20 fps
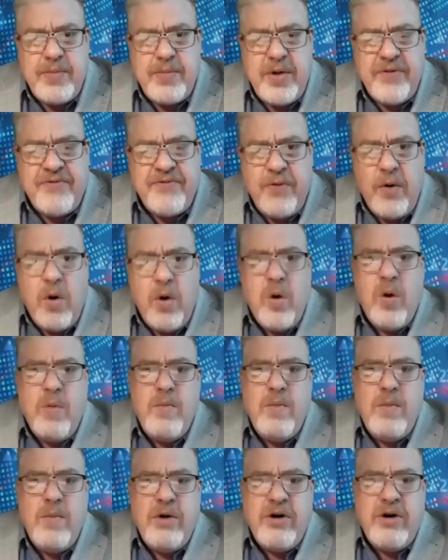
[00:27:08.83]

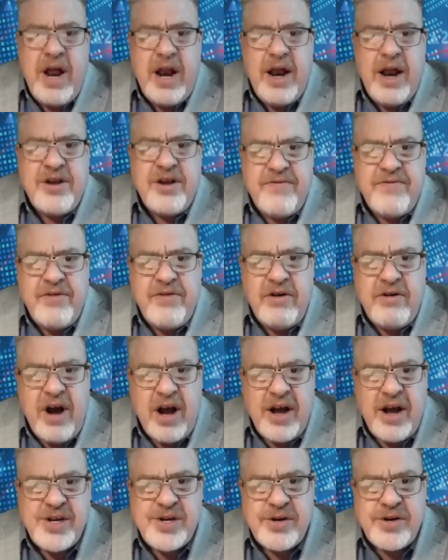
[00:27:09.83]
perform relative to
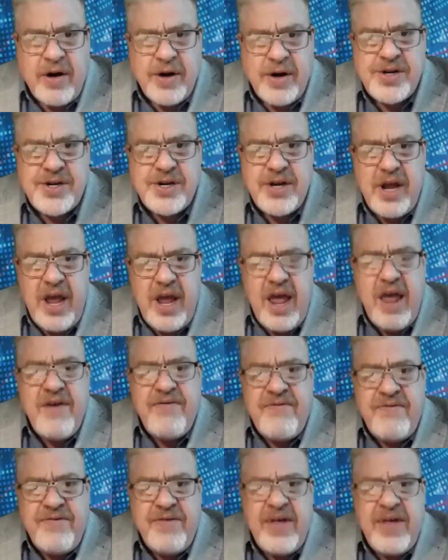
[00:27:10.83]
growth stocks
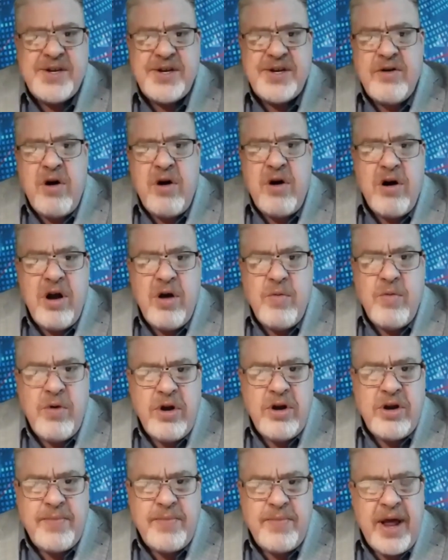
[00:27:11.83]
if that scenario
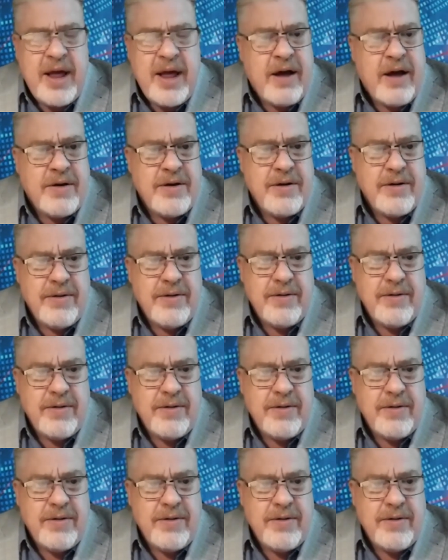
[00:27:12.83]
were to play out?